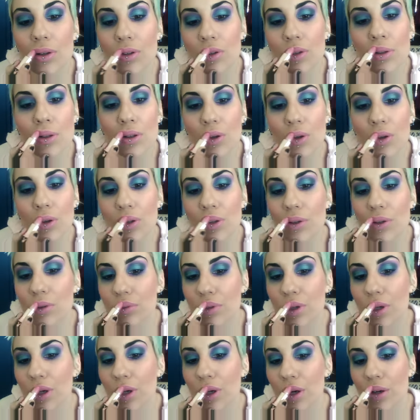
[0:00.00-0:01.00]
You can go a little
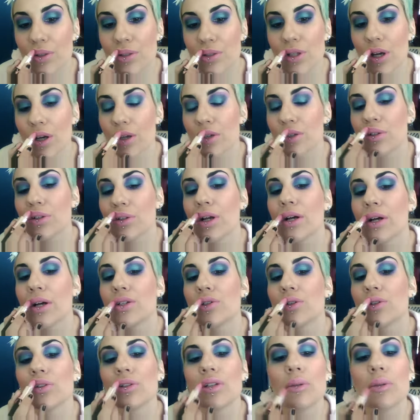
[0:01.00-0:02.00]
bit outside your
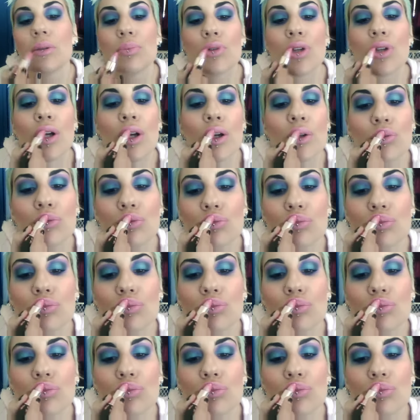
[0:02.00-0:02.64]
natural lip line.